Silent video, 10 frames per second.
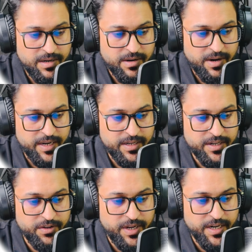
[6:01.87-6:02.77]
right?
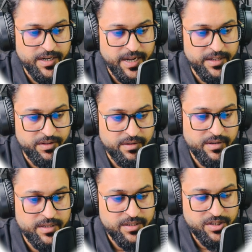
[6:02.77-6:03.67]
Create another
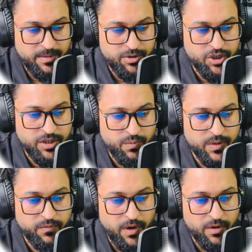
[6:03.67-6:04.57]
sub sheet
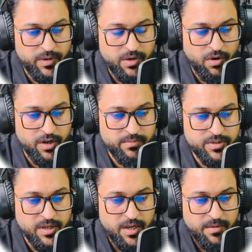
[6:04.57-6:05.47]
with following
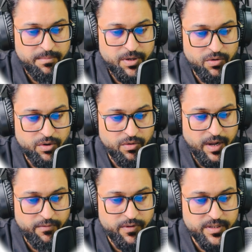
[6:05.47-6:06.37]
columns, BOQ
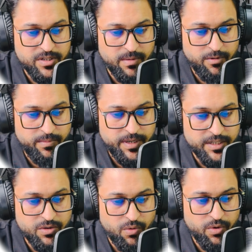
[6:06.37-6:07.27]
reference,
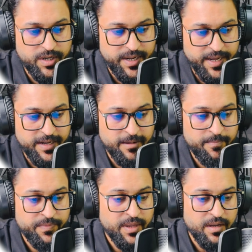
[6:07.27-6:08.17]
WBS code, take
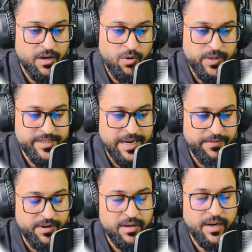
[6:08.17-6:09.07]
lowest
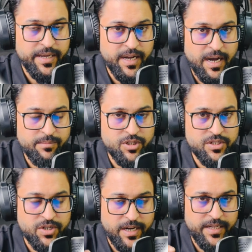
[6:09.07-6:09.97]
level. Like I'm
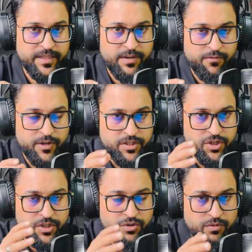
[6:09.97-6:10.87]
just telling that first
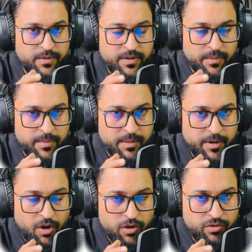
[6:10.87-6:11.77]
sheet should be
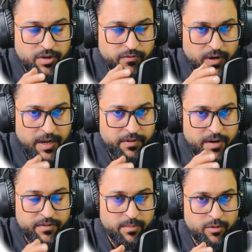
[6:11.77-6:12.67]
belong to different level
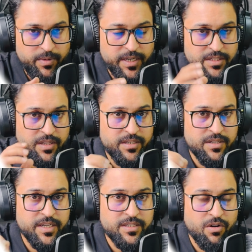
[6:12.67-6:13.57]
of WBS. This
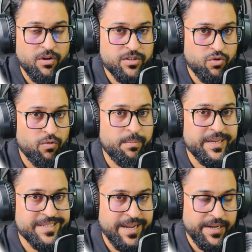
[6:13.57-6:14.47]
is called scope
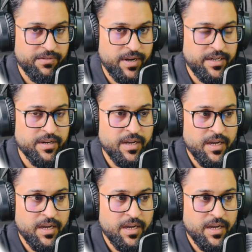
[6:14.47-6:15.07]
baseline, right?